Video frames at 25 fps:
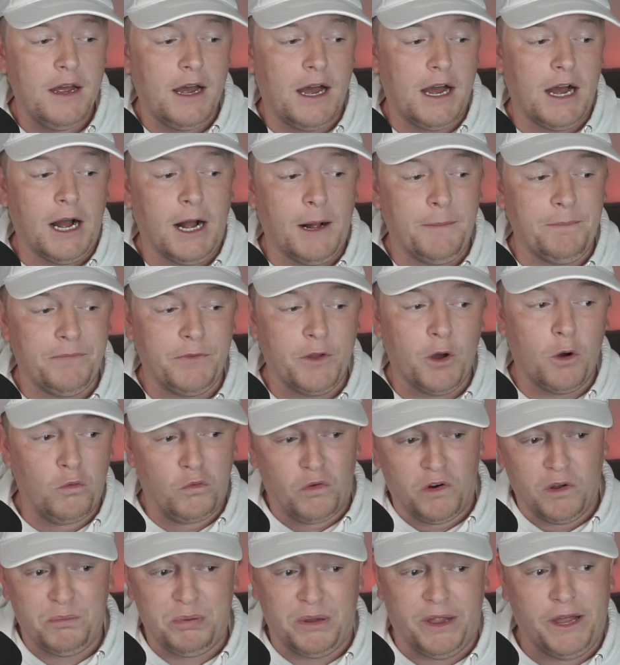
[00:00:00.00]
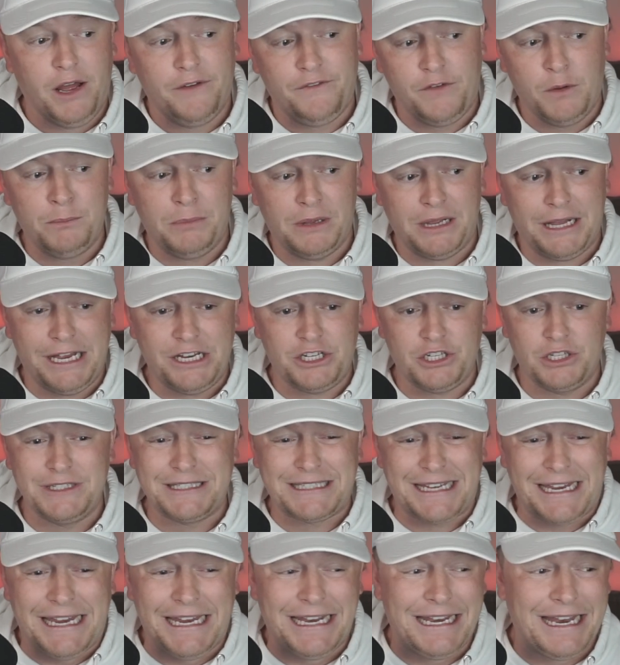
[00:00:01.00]
No real playoff
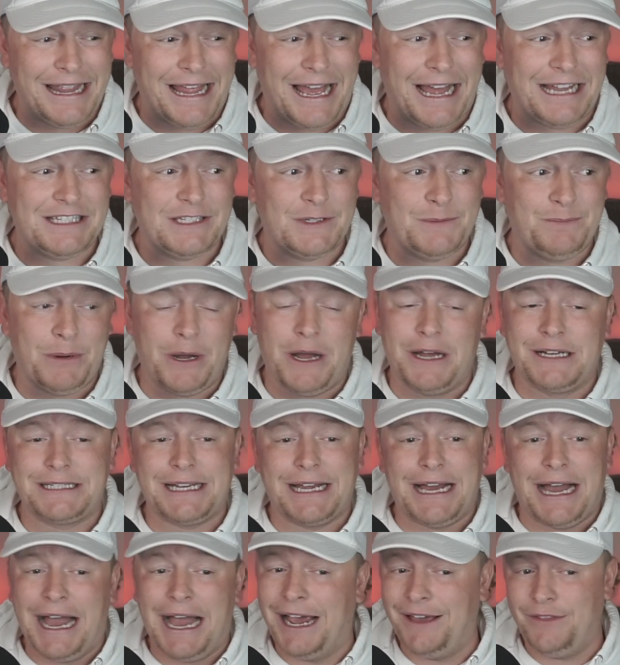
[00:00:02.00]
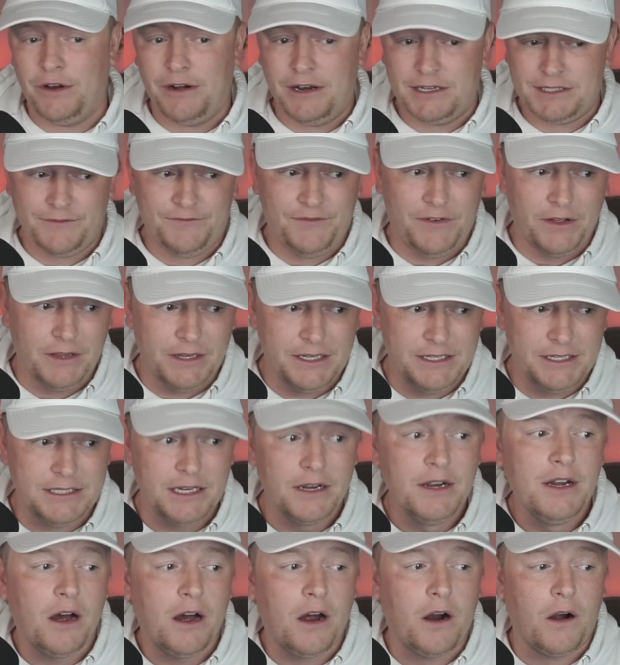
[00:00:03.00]
implications in that spot either, as the Phillies
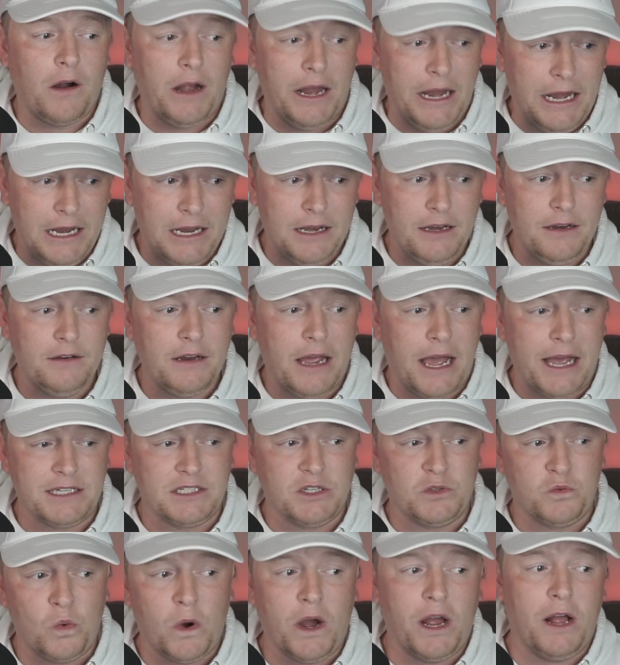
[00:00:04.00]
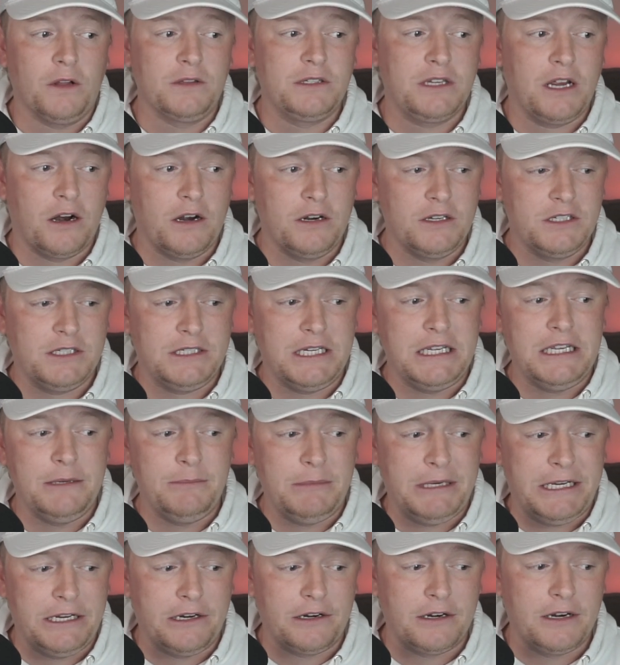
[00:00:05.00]
are in as a wild card
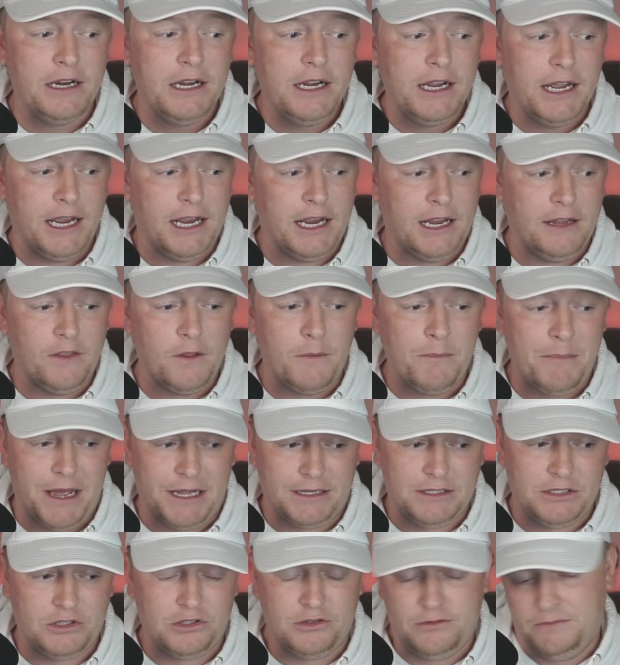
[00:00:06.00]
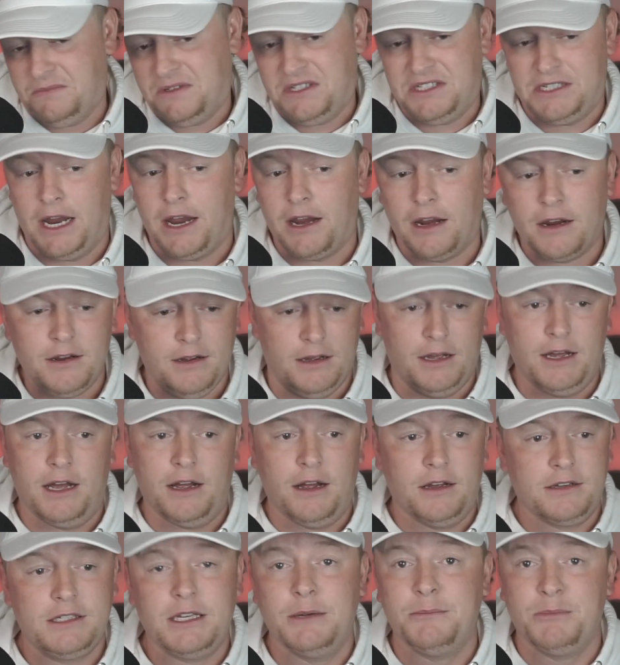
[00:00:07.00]
team here, and the Mets stink,
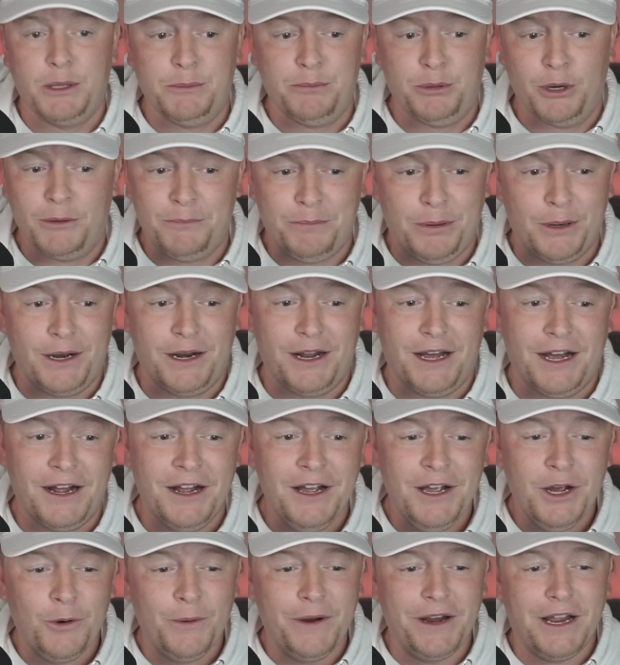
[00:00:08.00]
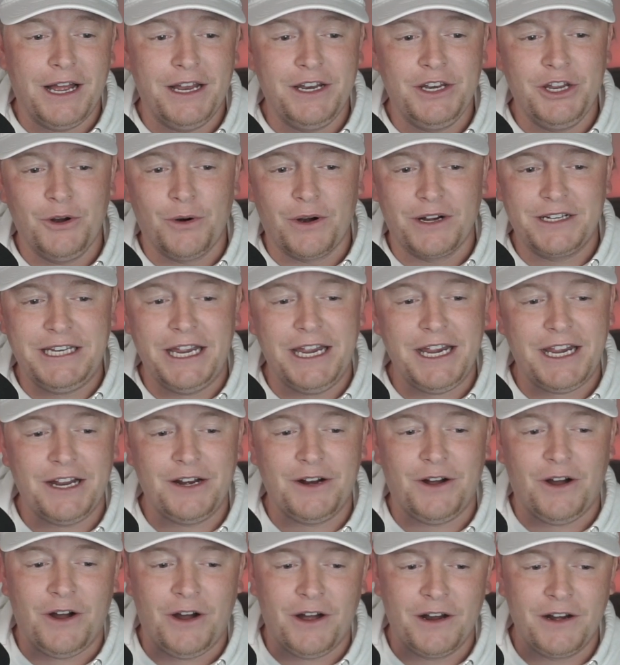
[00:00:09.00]
simply put. But we got New York
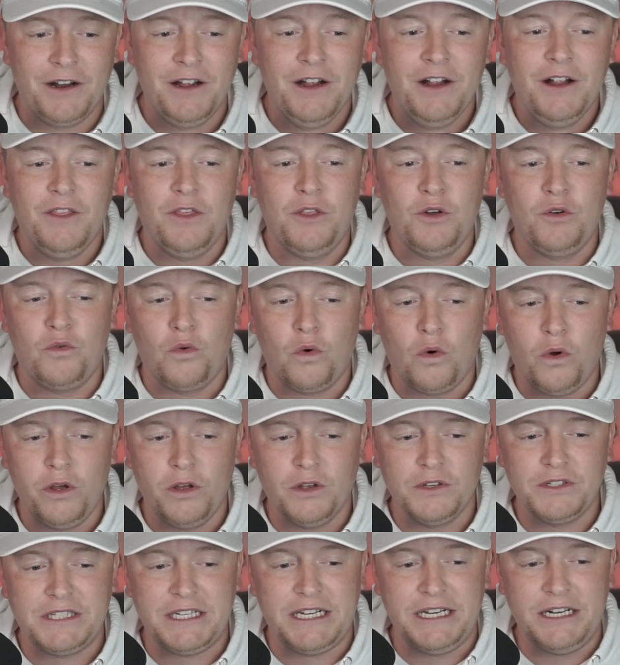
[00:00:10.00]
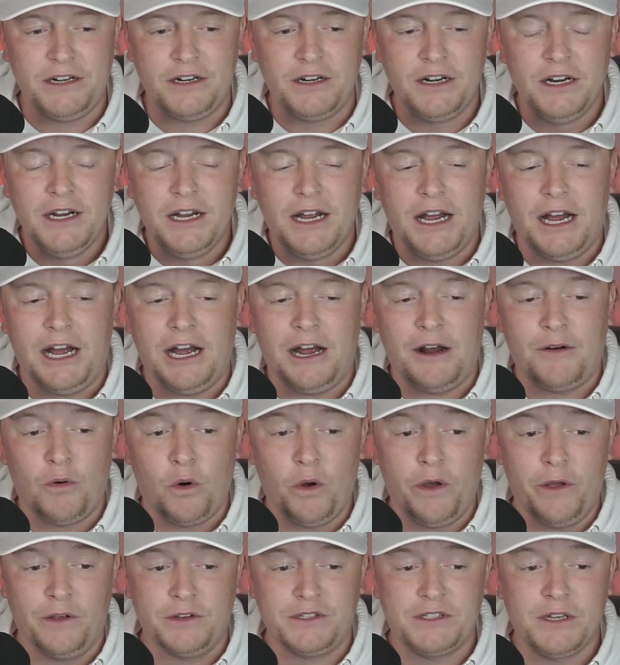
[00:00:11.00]
taking on the Royals here.
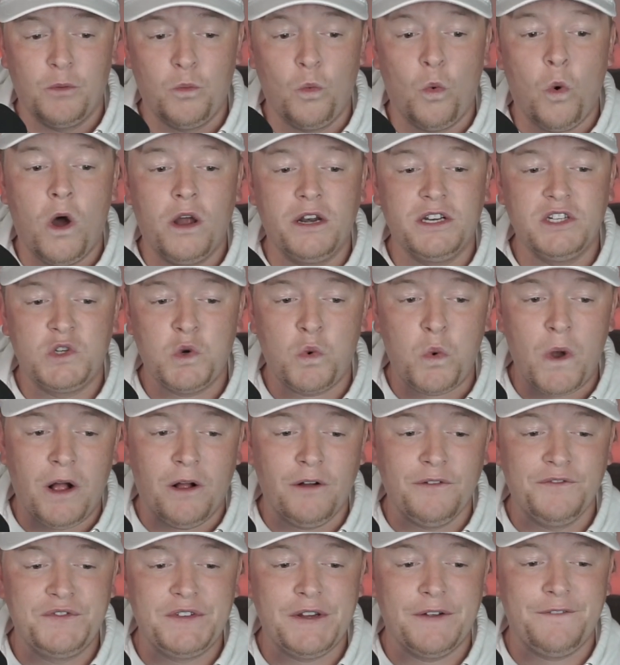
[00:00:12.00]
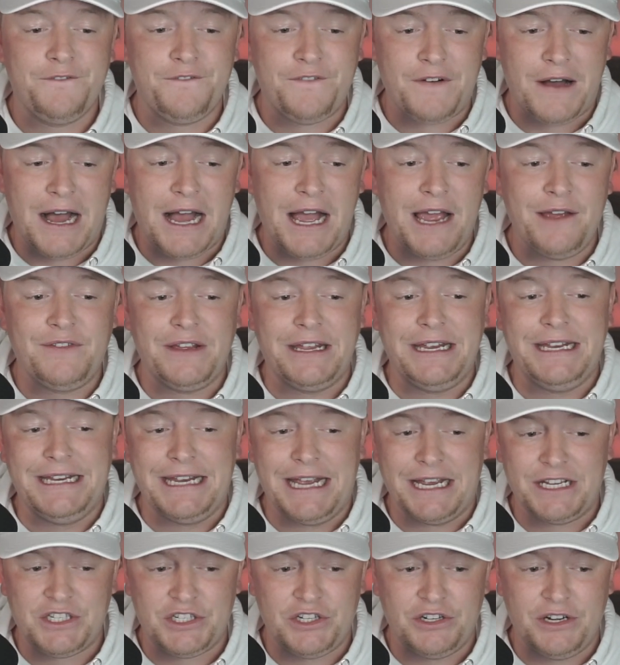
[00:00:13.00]
Royals won 12-5
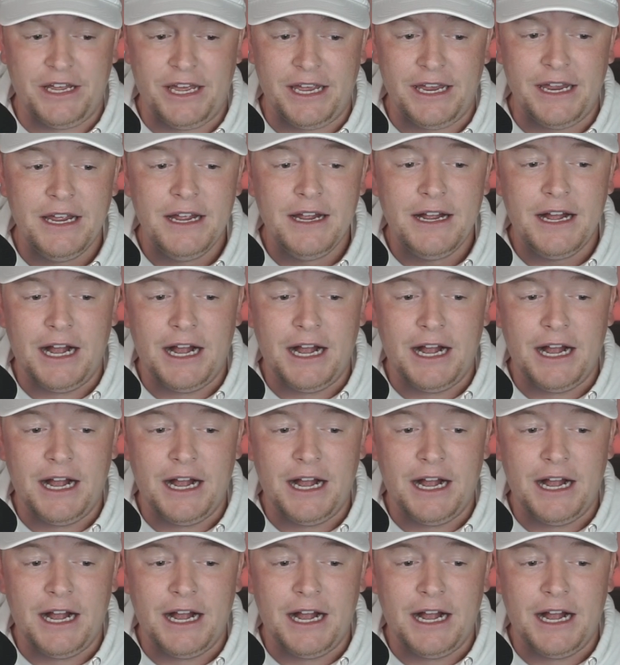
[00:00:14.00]
yesterday.